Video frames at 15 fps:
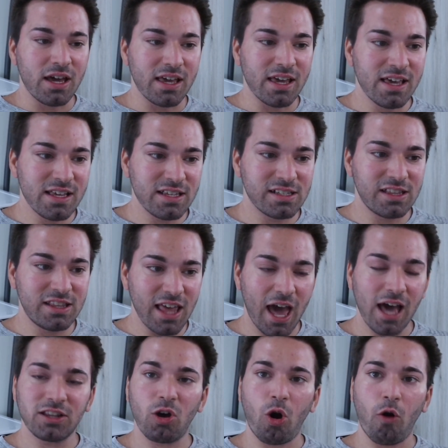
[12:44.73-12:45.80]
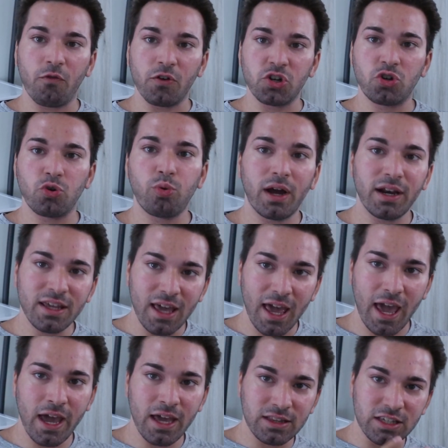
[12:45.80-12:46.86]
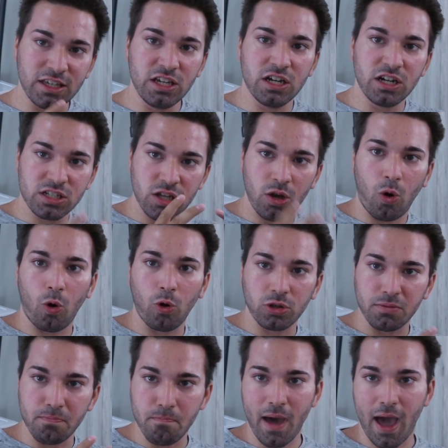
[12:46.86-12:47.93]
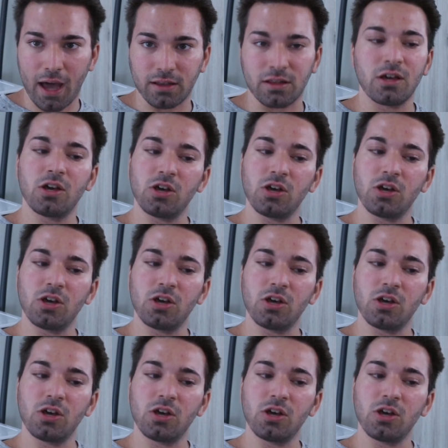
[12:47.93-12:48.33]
is that of a 28 years old man.